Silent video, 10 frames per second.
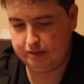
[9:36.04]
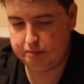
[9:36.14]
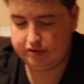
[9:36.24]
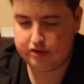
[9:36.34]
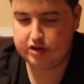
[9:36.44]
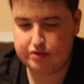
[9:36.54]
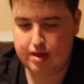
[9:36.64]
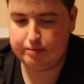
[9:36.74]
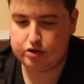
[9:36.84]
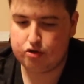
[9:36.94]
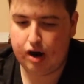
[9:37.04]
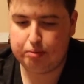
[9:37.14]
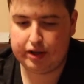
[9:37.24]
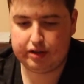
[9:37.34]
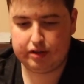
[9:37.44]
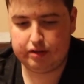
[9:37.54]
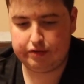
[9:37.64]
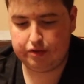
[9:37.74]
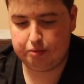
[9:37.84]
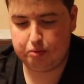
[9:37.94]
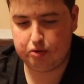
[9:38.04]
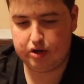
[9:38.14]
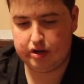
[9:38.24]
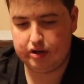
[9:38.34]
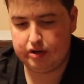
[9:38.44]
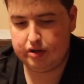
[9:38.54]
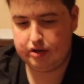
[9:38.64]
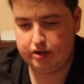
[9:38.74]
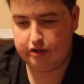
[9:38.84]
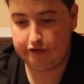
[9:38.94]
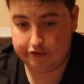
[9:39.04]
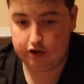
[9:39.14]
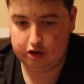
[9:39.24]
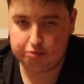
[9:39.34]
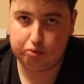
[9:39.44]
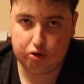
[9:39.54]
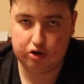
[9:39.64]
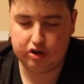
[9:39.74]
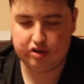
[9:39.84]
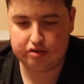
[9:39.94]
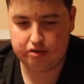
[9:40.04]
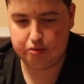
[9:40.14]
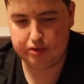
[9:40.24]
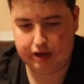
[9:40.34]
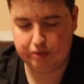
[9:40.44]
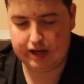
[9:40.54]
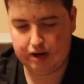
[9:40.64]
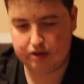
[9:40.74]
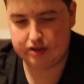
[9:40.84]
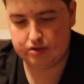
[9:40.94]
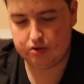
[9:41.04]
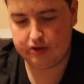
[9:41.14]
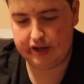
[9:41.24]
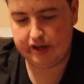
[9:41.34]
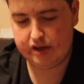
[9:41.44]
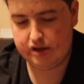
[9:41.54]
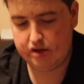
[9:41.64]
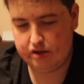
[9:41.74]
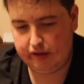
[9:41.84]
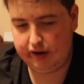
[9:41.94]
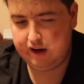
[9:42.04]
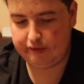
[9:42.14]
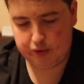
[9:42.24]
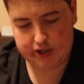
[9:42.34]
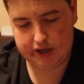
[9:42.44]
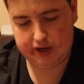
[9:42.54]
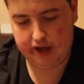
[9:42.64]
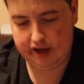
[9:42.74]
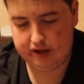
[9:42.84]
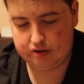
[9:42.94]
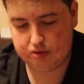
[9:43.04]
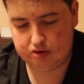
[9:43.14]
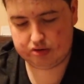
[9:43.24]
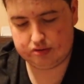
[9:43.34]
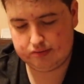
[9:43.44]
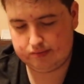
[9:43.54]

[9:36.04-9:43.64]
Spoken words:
because for them to drop like the full board without his all day, they need to have a really good hand. Or